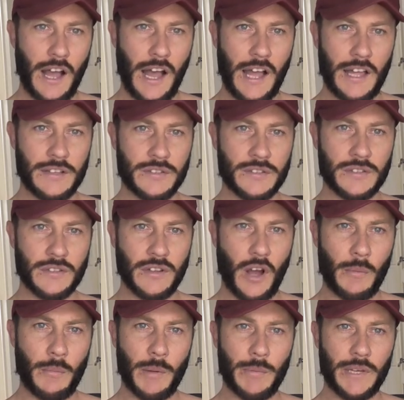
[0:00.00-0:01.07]
And
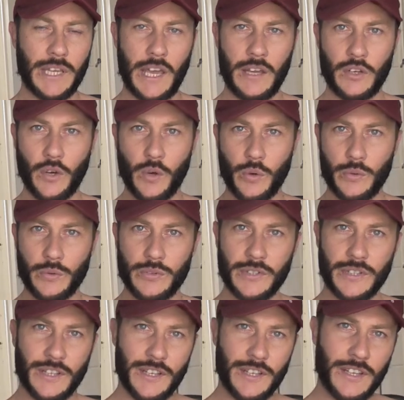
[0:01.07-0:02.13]
I remember getting called
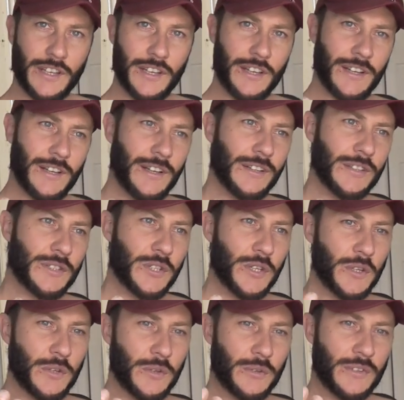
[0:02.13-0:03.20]

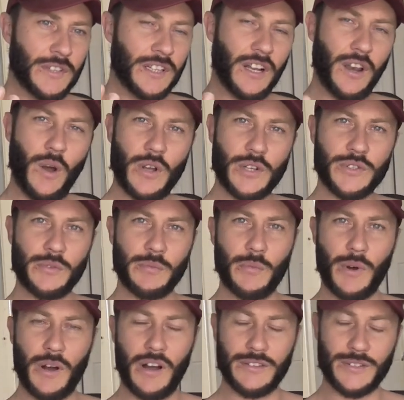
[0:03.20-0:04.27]
to the classroom,
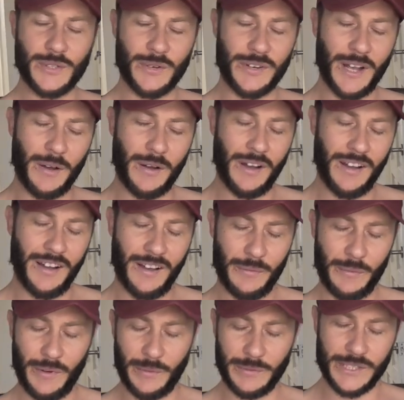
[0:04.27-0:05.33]
I
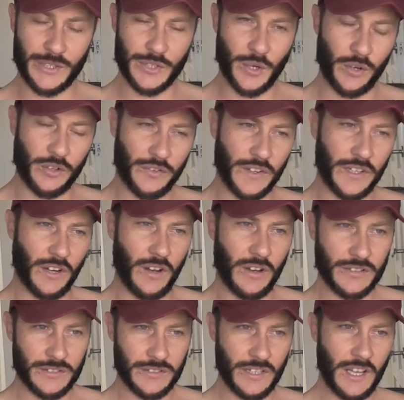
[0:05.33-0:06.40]
was in geography
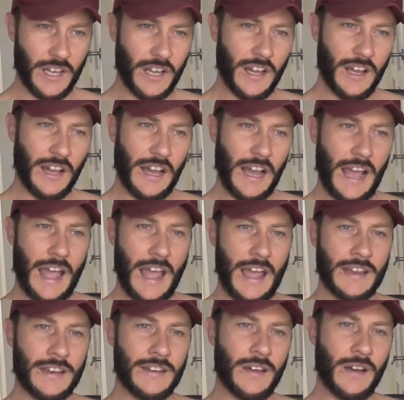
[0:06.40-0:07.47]
class,
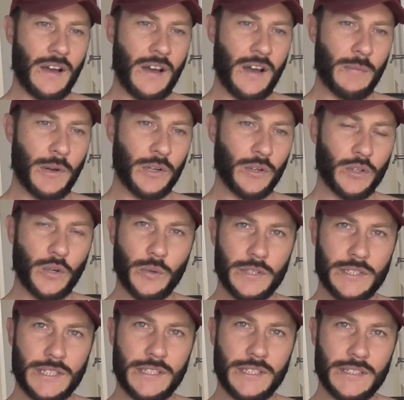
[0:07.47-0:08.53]
and I got called
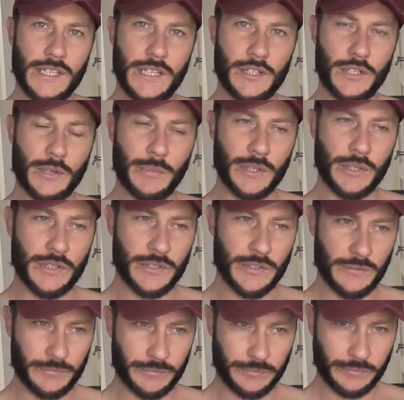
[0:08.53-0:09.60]
to see the teacher
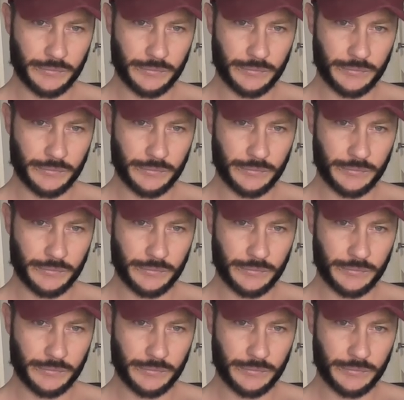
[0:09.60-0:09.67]
because